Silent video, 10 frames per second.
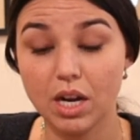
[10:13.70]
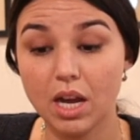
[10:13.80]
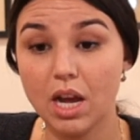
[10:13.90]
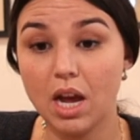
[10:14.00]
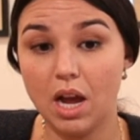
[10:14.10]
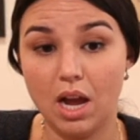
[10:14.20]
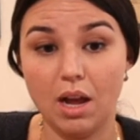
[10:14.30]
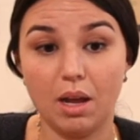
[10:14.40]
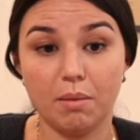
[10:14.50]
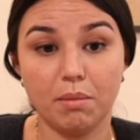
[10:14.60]

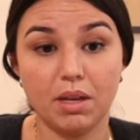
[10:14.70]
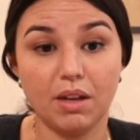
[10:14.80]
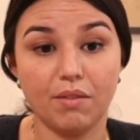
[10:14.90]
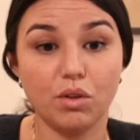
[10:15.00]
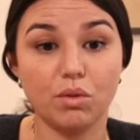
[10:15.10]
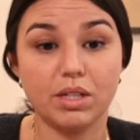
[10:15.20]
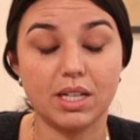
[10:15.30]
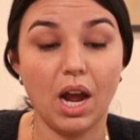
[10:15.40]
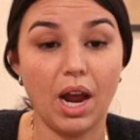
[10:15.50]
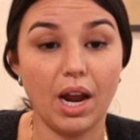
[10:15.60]
If you
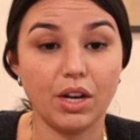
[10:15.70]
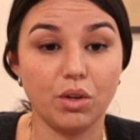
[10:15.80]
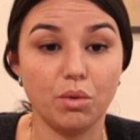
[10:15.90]
decide you